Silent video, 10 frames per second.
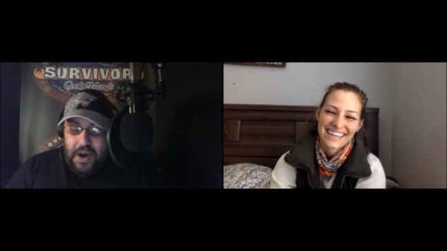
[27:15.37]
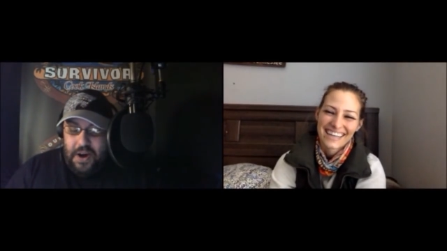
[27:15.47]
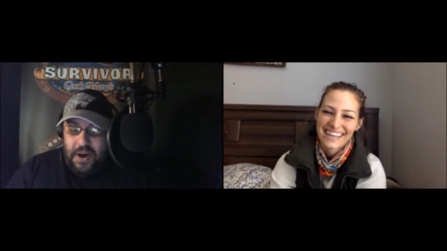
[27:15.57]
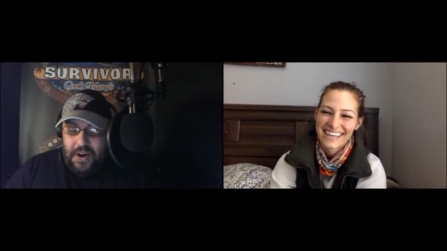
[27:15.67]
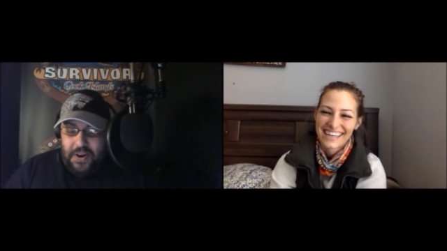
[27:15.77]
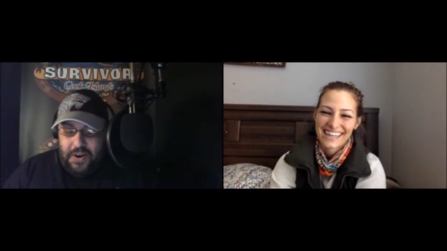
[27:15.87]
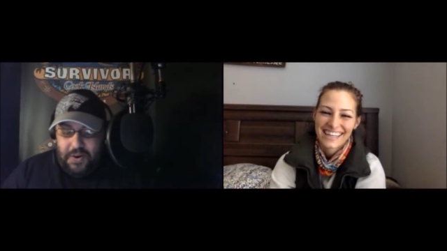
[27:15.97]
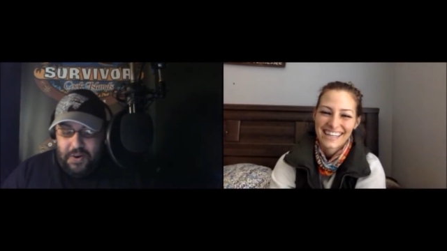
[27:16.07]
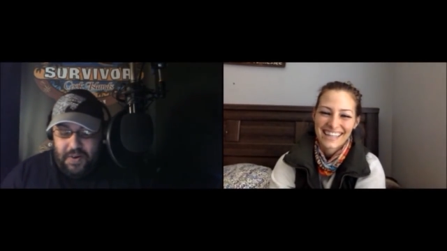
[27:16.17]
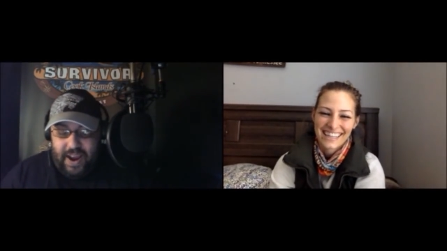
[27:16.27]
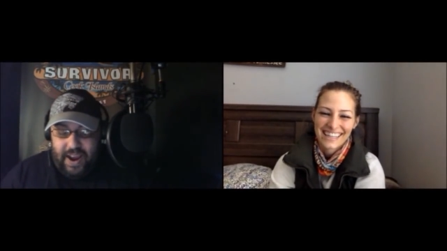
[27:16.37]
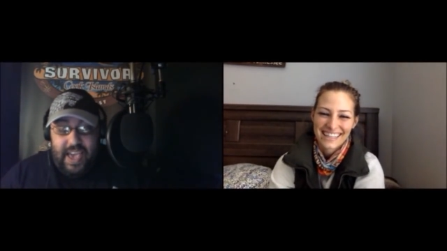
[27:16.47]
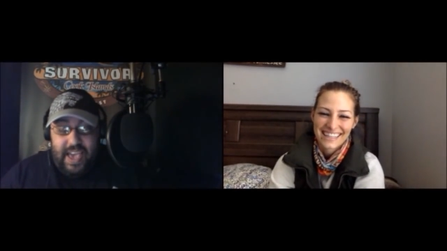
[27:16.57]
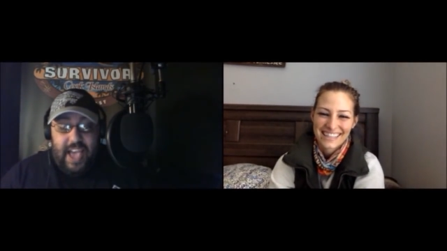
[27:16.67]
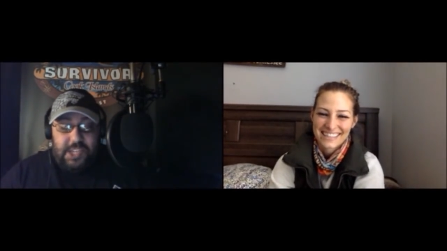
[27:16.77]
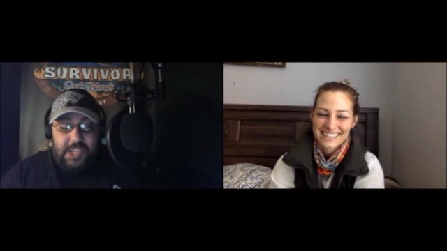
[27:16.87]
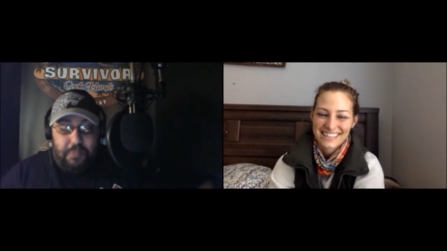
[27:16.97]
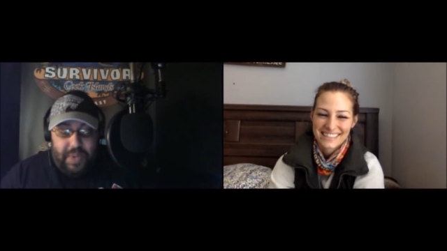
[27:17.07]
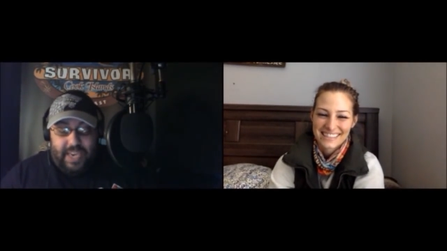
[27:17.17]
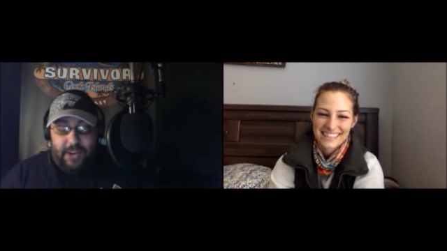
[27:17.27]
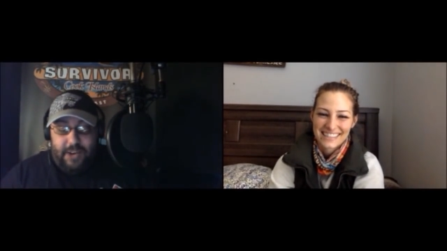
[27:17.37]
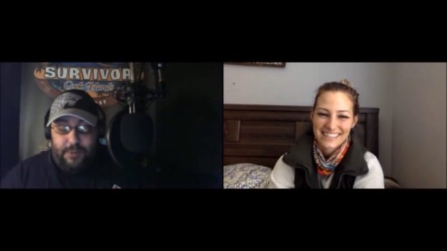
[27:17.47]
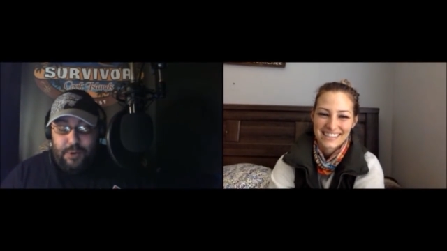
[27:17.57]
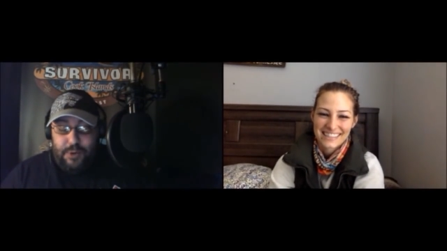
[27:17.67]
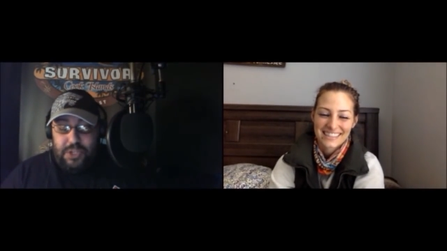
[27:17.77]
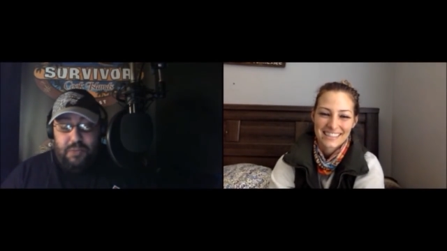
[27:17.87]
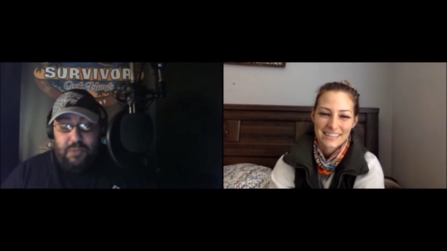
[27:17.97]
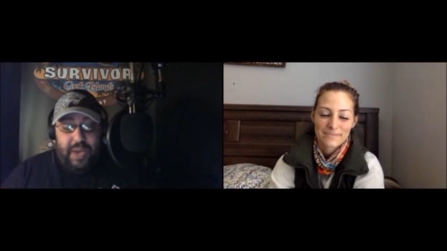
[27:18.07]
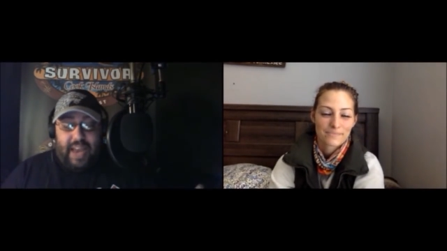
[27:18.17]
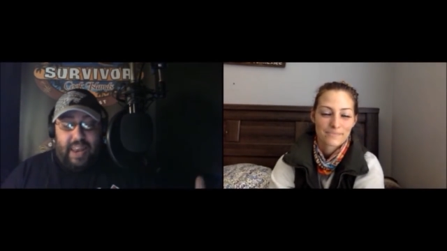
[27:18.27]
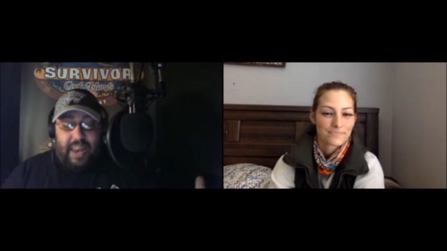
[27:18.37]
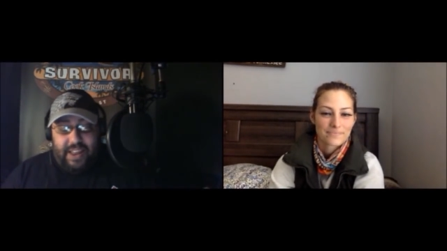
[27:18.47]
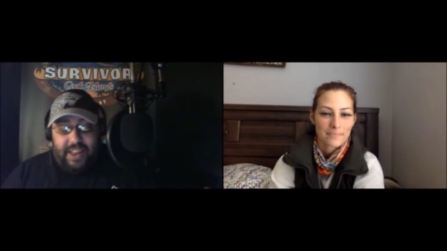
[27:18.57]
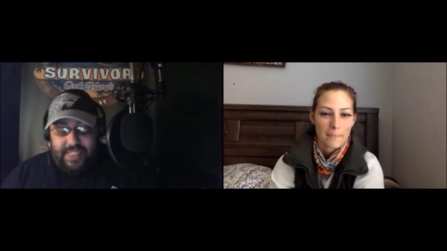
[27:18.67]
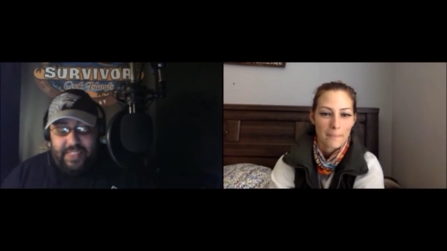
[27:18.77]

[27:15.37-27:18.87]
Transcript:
Speaker 1: All right. And speaking of Lucy, we got a lot of these.